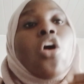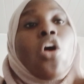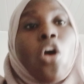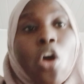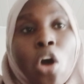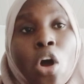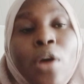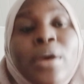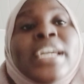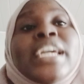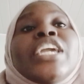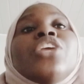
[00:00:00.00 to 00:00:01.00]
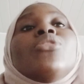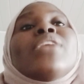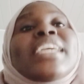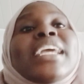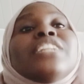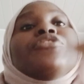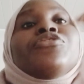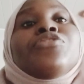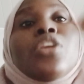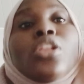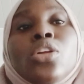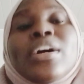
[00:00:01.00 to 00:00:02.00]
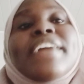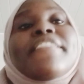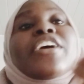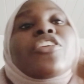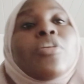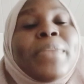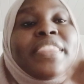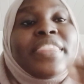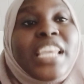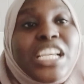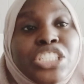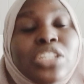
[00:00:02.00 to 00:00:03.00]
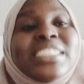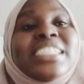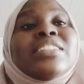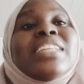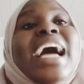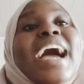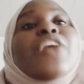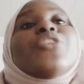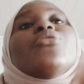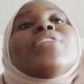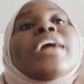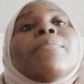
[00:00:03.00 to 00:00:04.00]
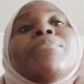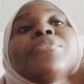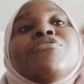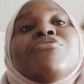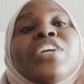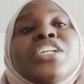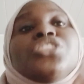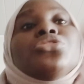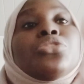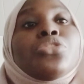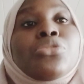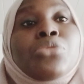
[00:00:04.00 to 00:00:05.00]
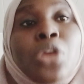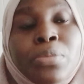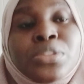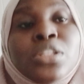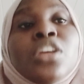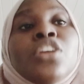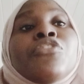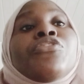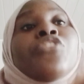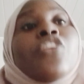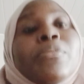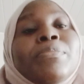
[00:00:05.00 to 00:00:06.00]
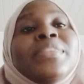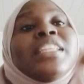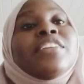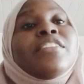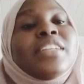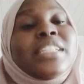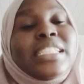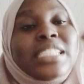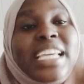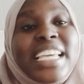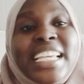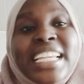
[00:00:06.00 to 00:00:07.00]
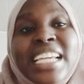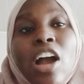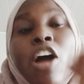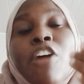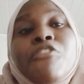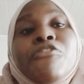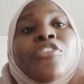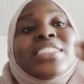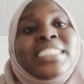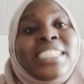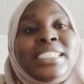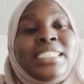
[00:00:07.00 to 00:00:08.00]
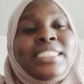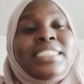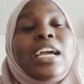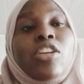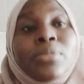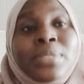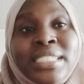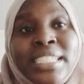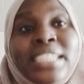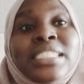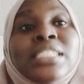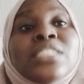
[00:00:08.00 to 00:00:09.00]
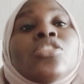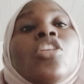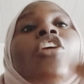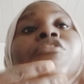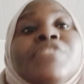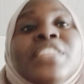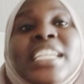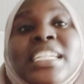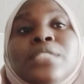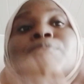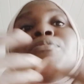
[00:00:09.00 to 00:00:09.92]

or you can follow recommendation on how you can prevent your crops from unforeseen circumstances of this